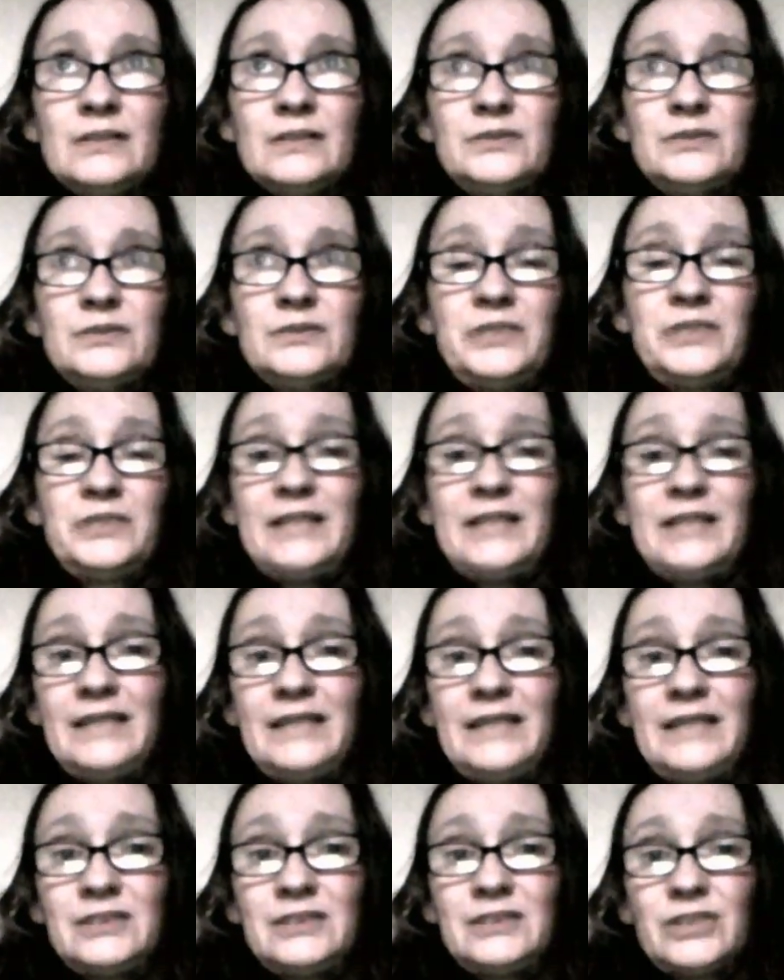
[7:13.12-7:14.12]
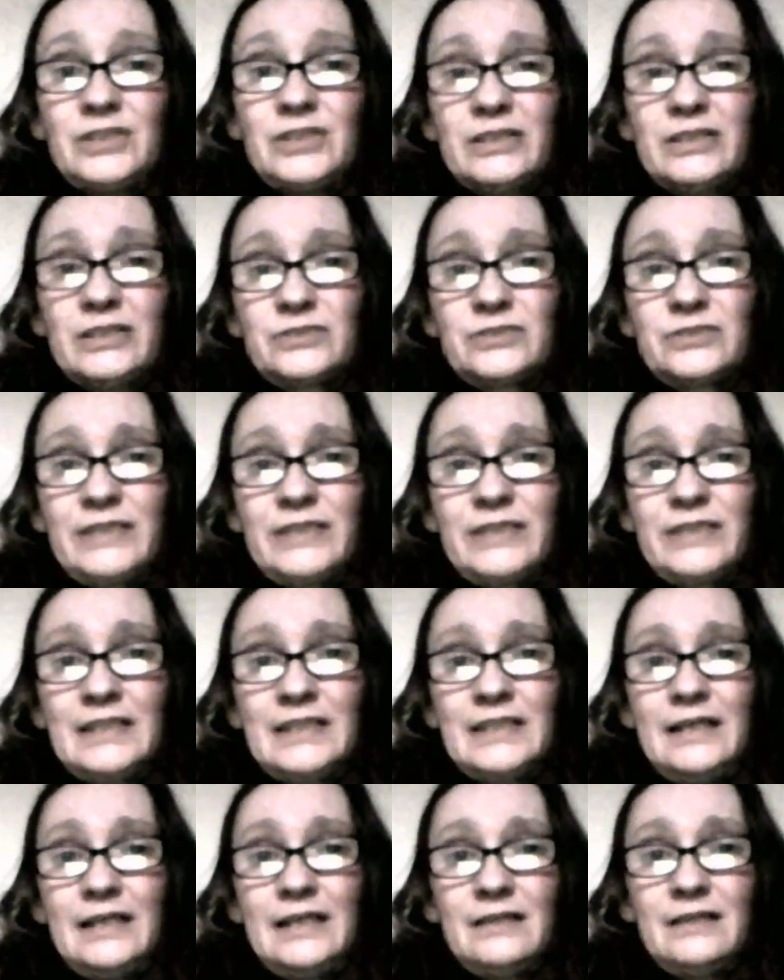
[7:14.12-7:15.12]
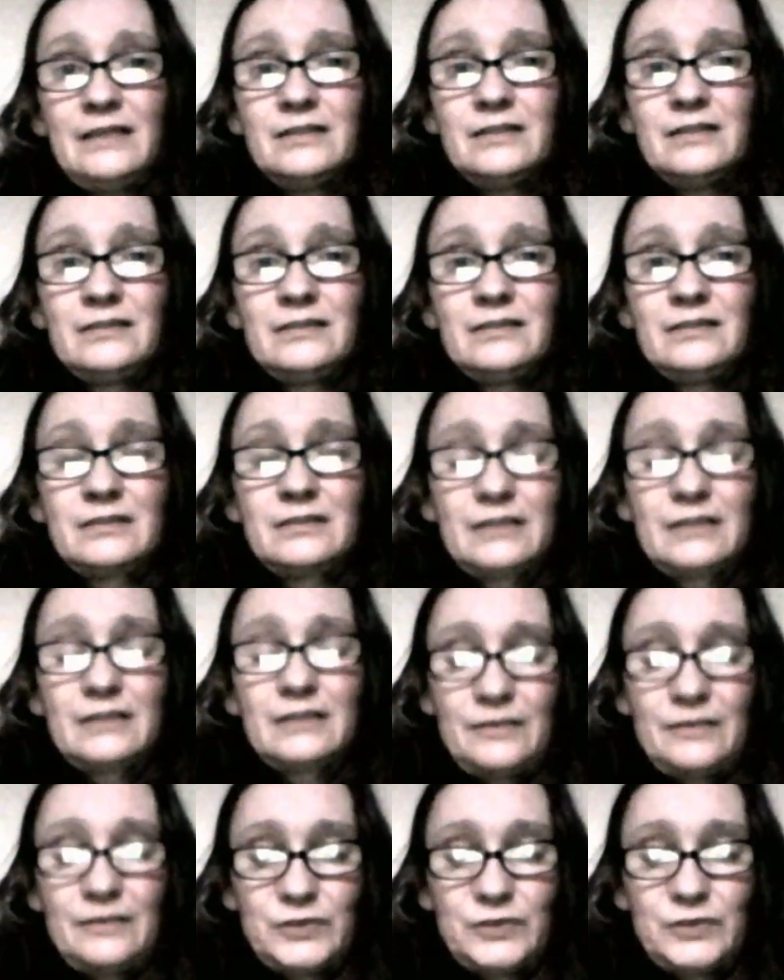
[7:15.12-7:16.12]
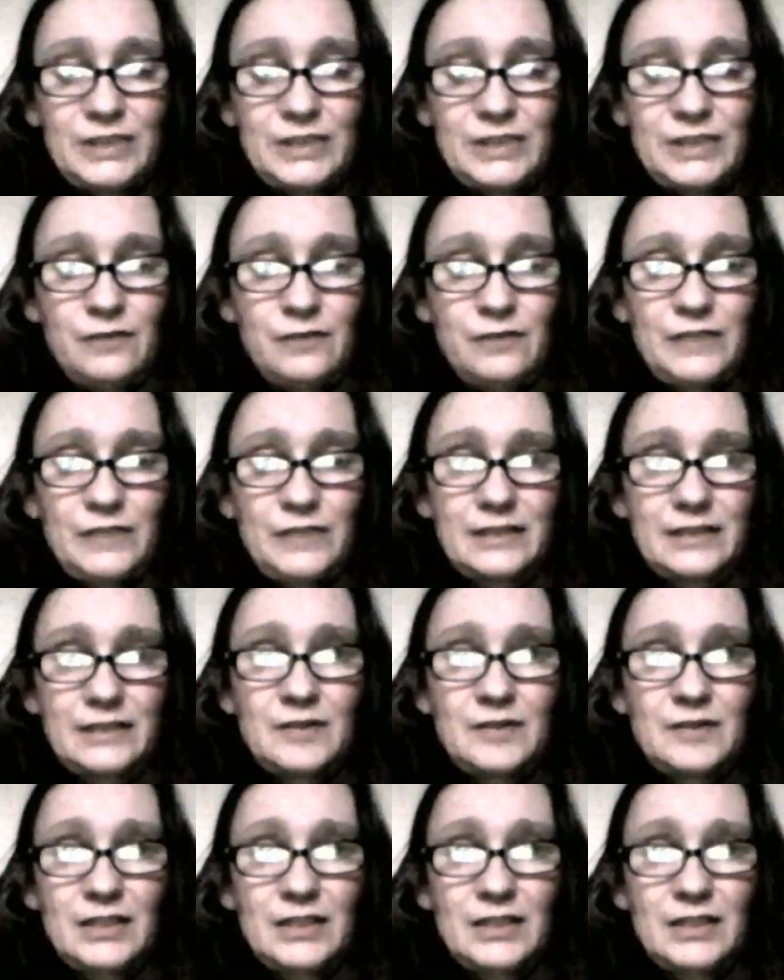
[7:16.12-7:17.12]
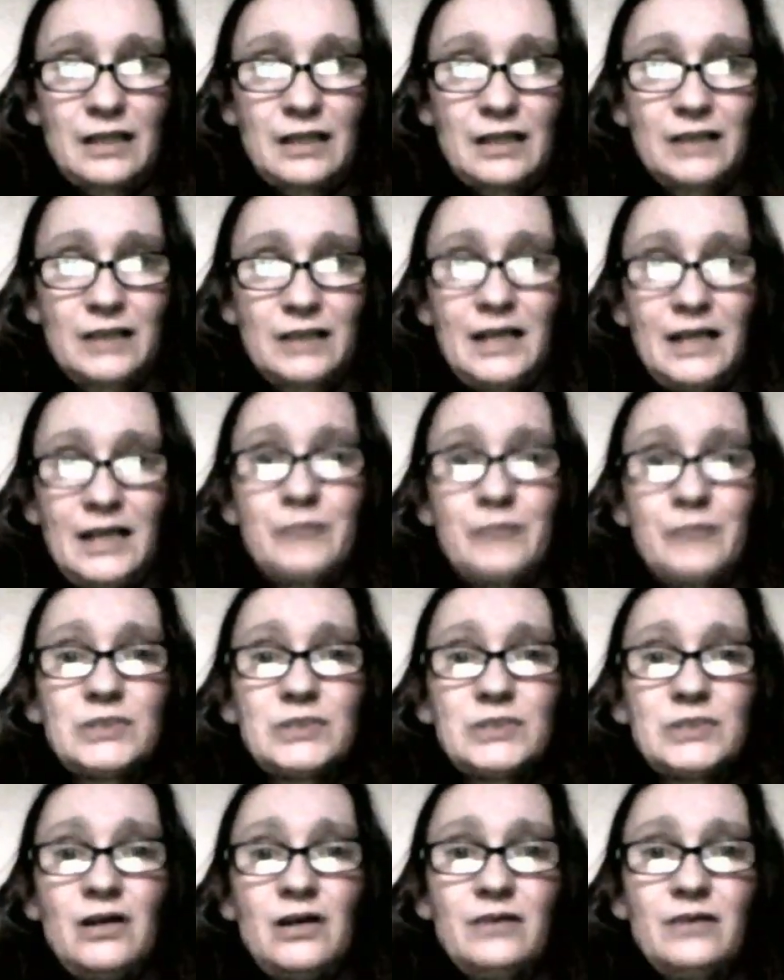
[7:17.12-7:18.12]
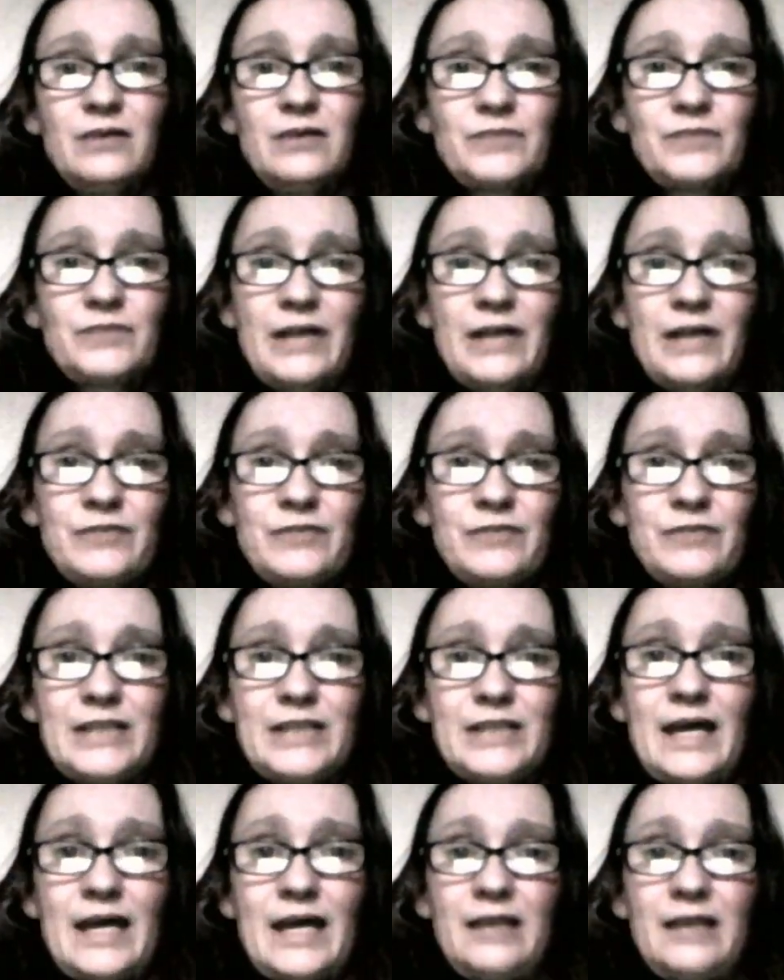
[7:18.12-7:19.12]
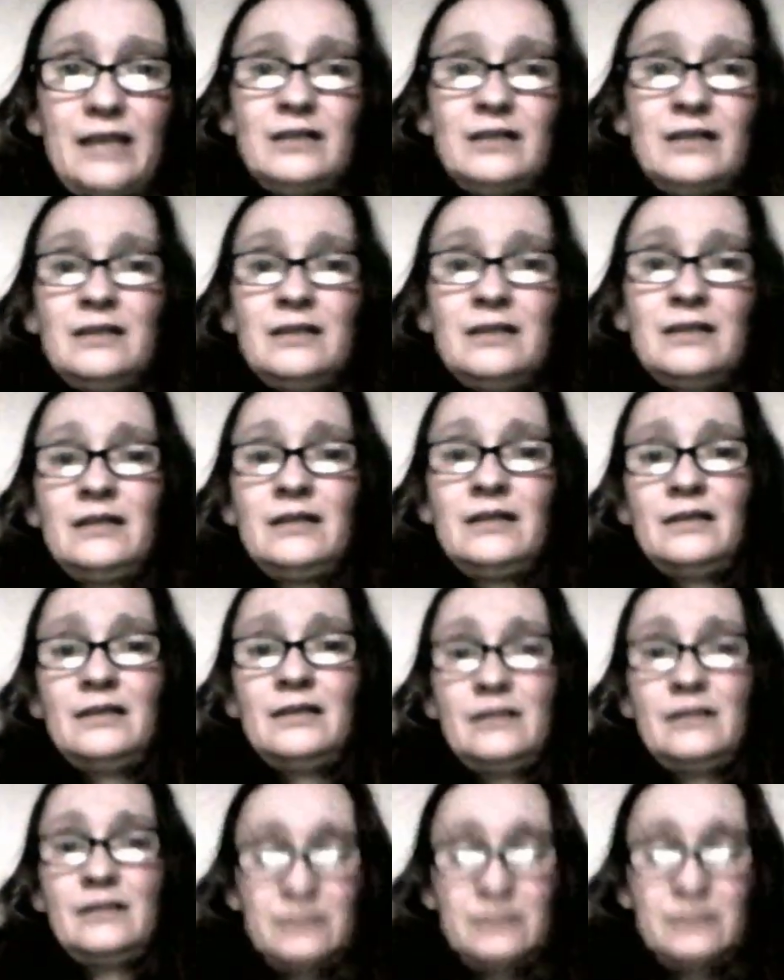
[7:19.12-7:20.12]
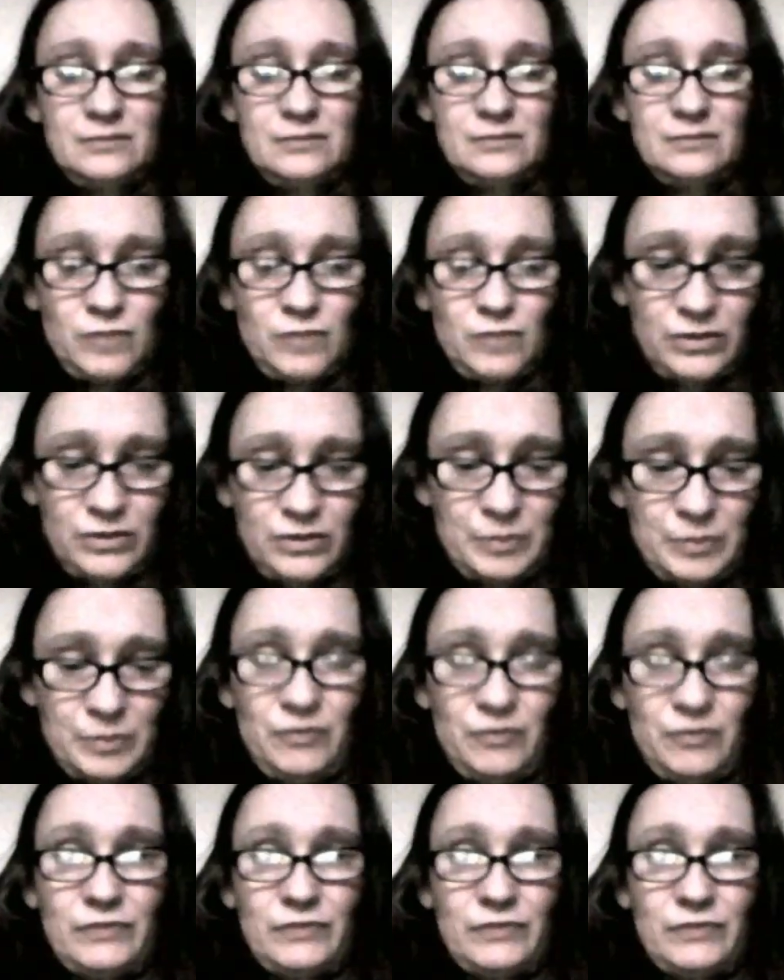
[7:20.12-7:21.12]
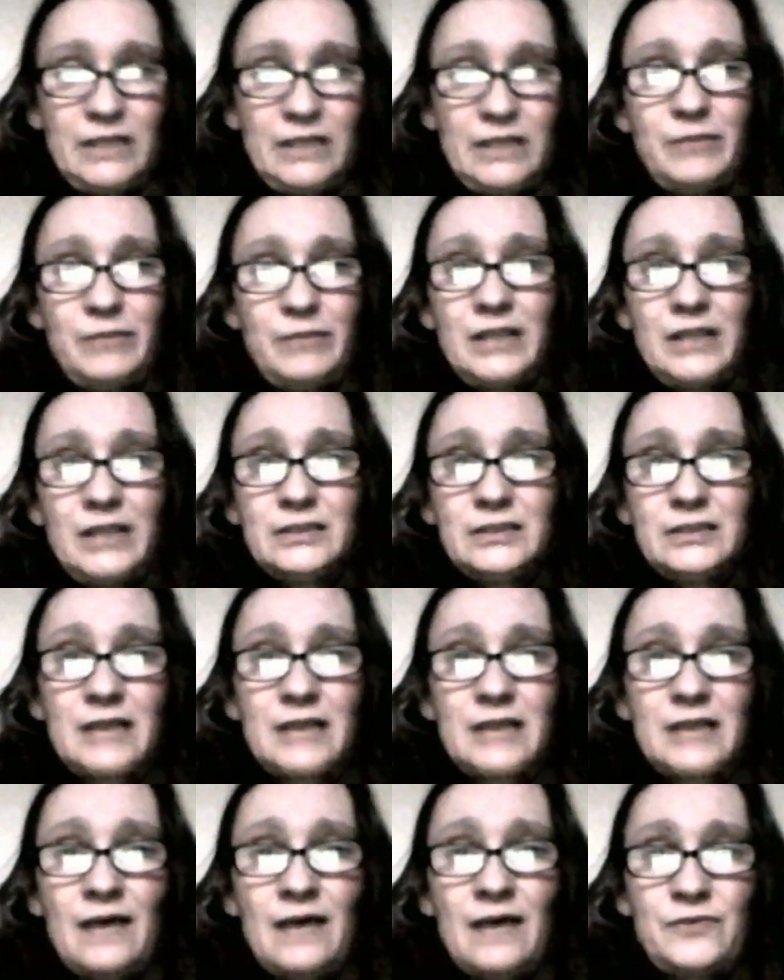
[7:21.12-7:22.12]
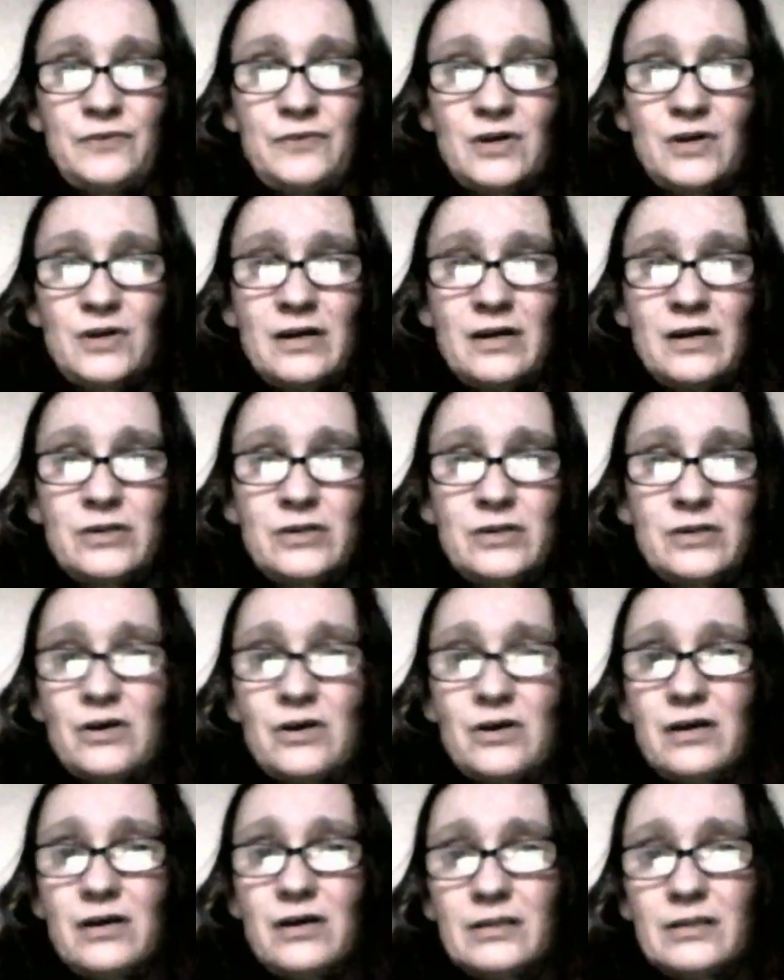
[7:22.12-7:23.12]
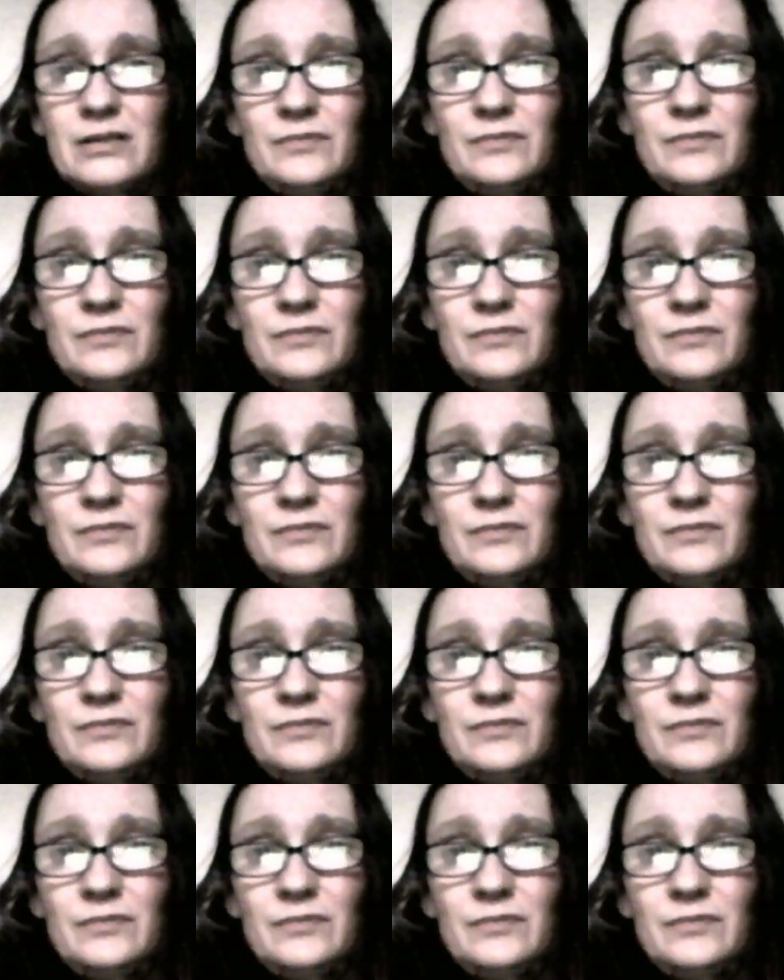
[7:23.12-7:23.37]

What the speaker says: you need to just really give yourself like a time slot for every day, whether it be 15 minutes, half an hour,